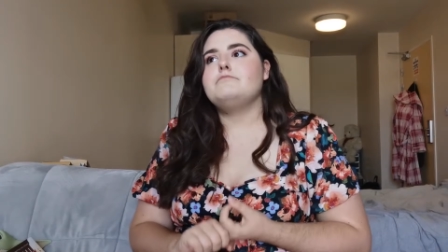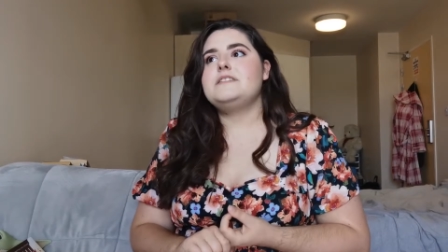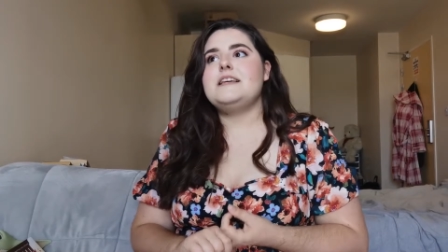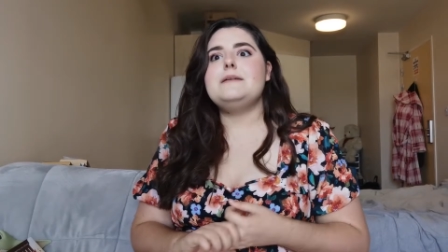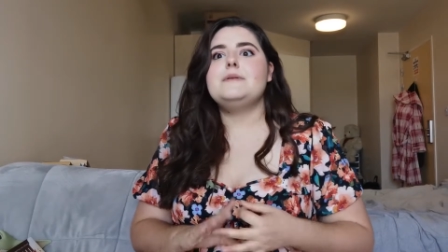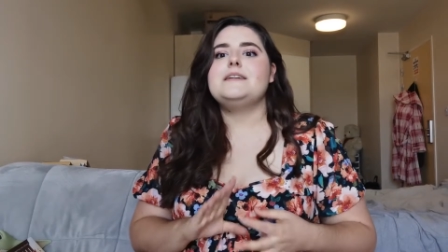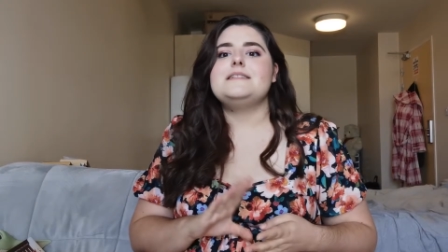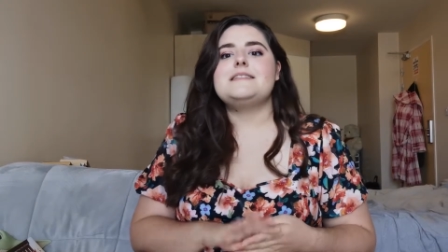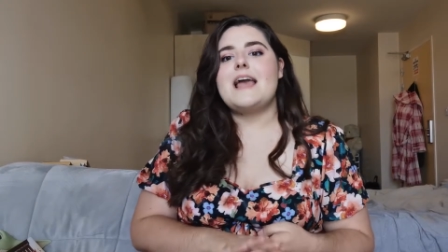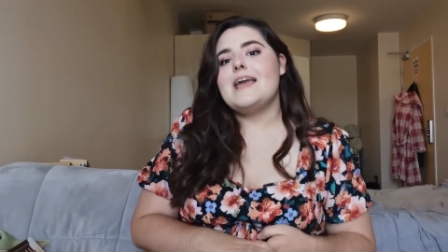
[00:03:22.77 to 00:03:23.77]

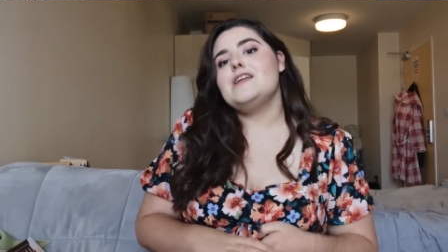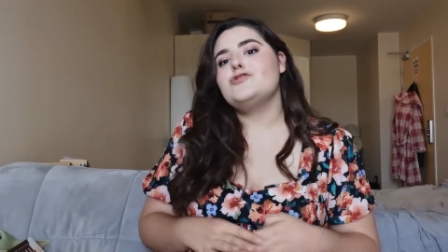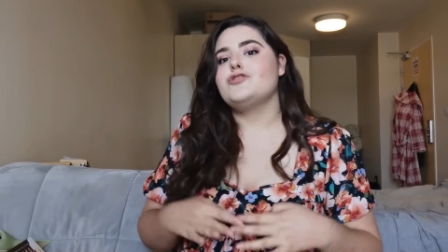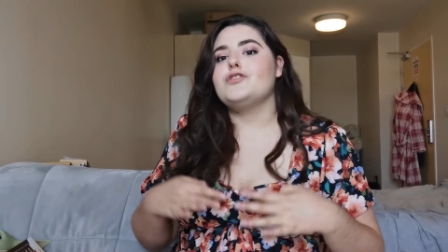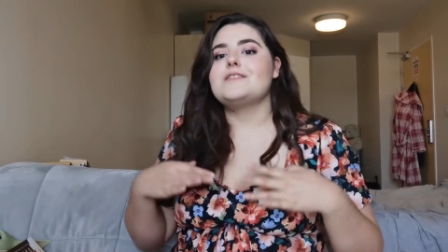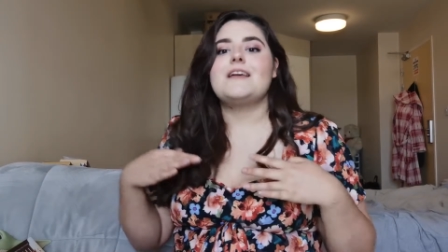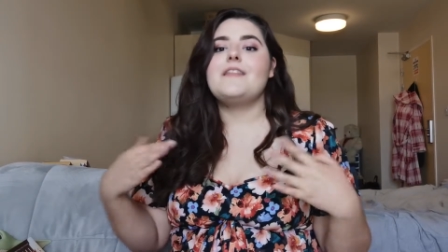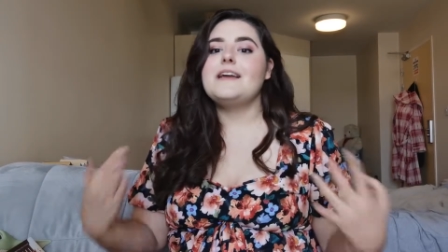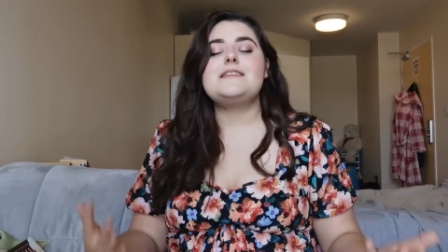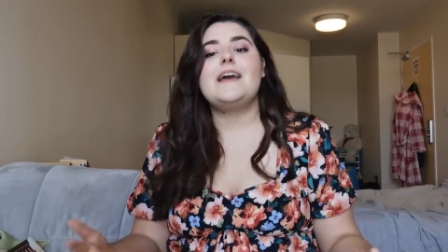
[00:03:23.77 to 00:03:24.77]
demons, angels, and
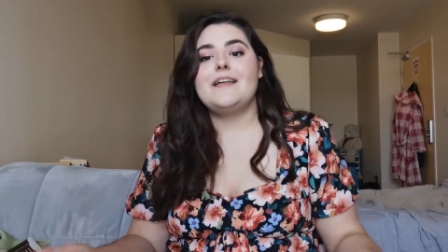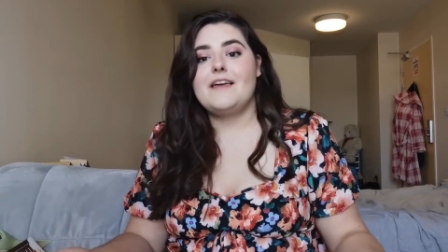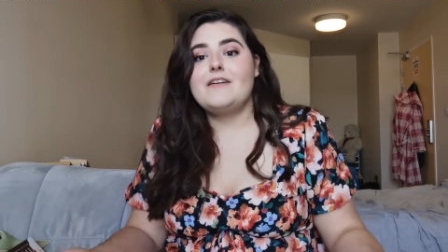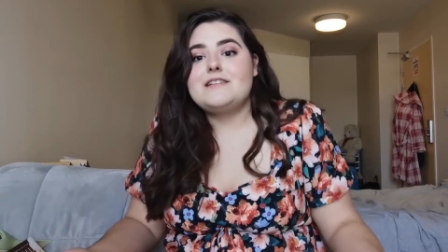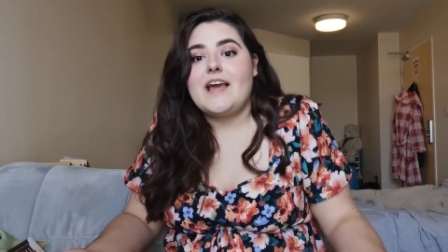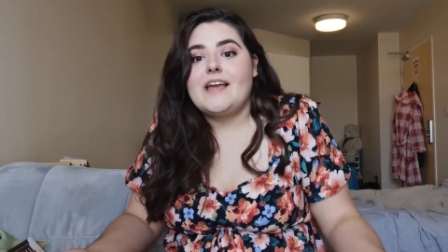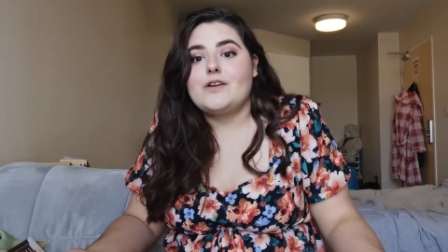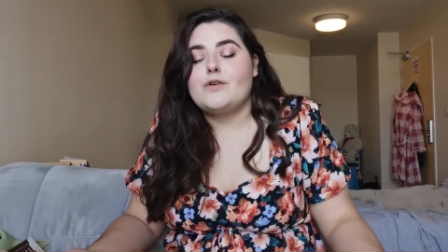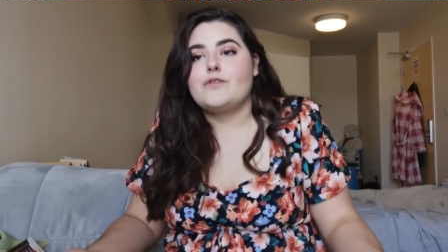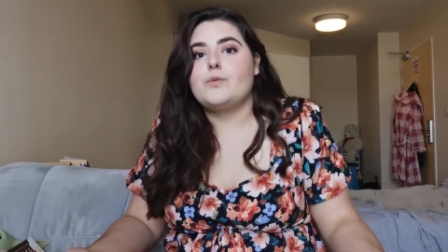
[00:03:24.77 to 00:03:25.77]
they are
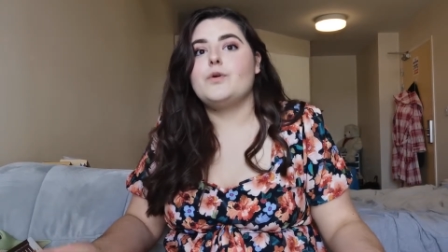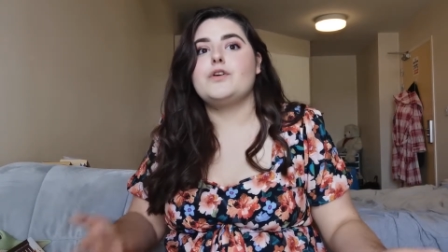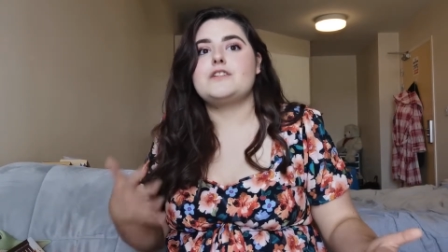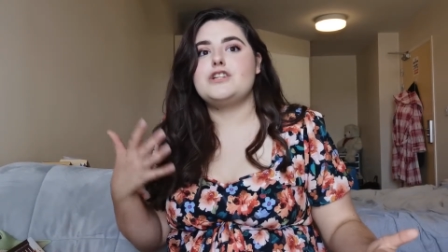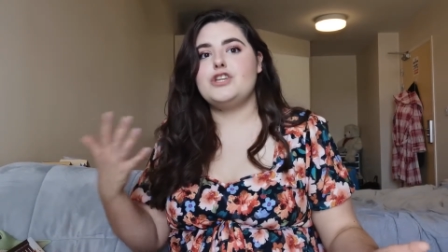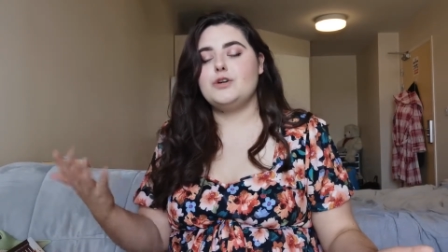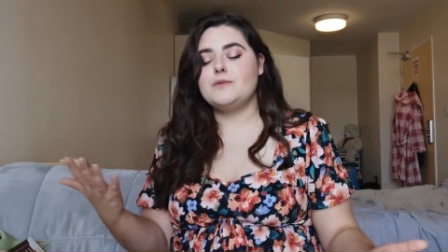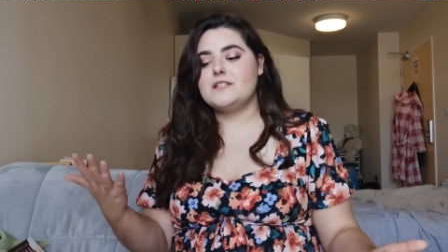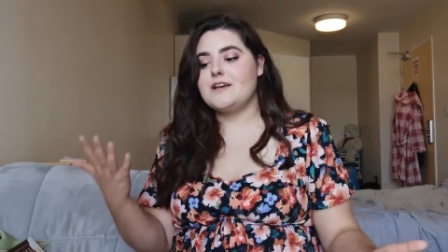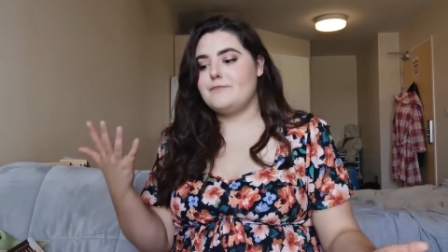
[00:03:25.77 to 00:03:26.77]
taken over the world, and
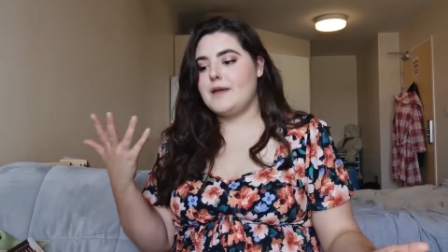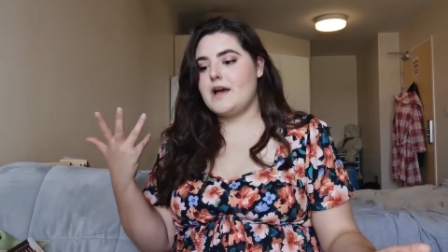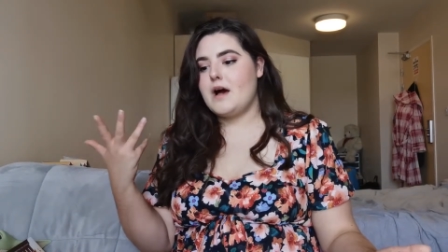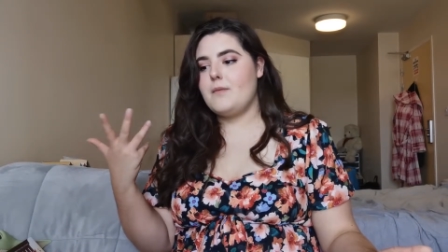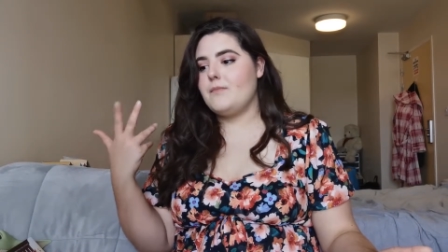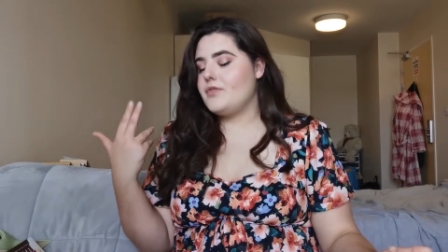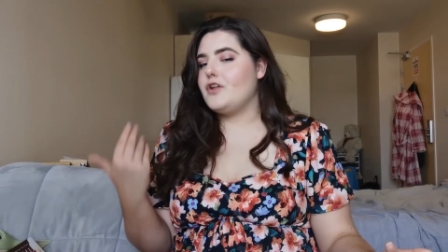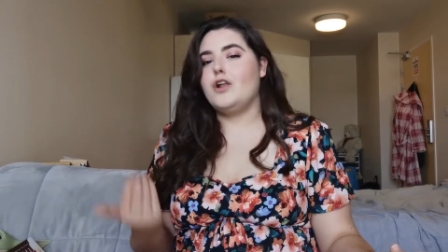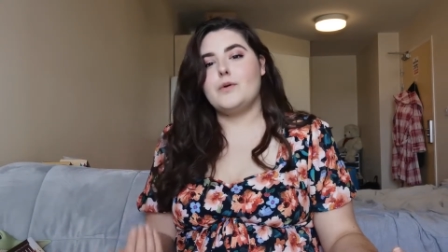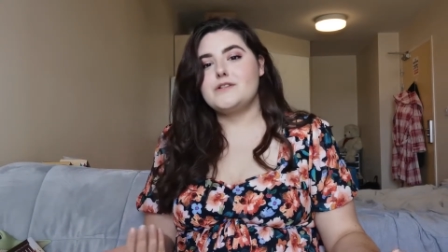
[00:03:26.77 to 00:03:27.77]
humans have become the
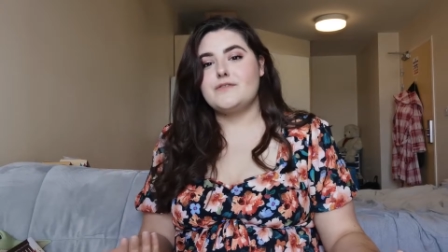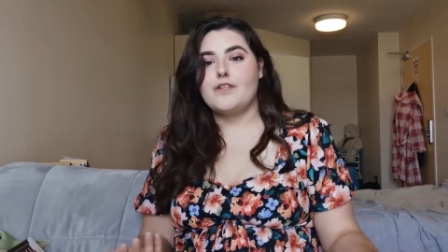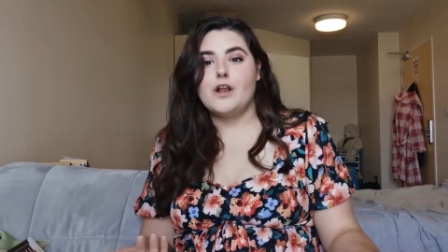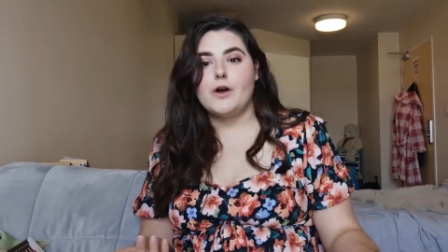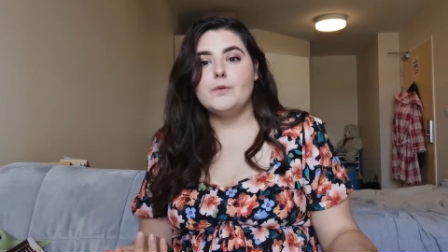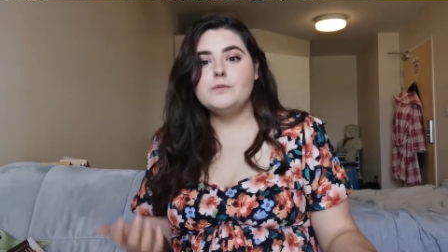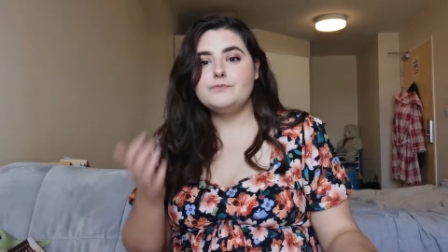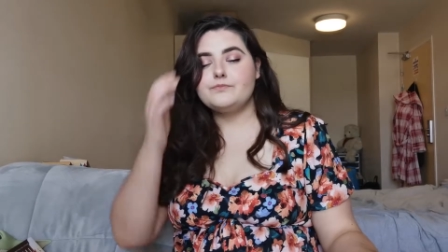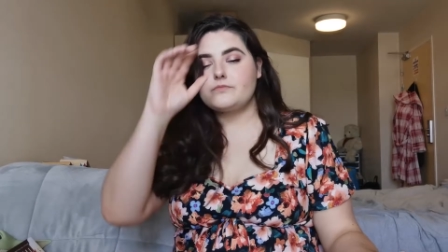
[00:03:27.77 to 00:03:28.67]
lowest of the low.